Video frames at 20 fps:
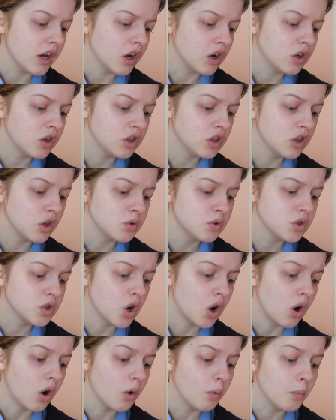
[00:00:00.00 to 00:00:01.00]
a close
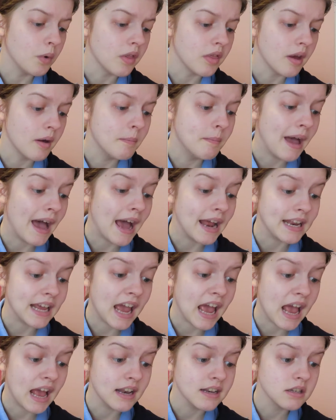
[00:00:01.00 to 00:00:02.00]
call with a bad
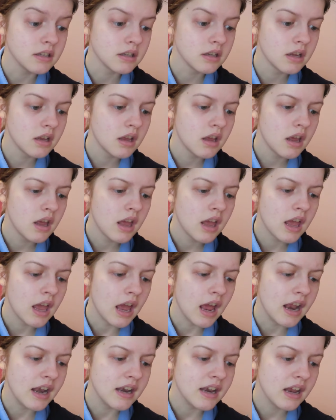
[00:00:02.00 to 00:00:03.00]
hand,
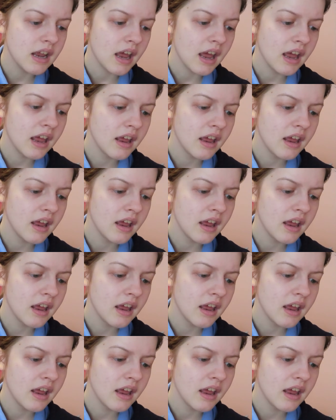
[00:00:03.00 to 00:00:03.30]
and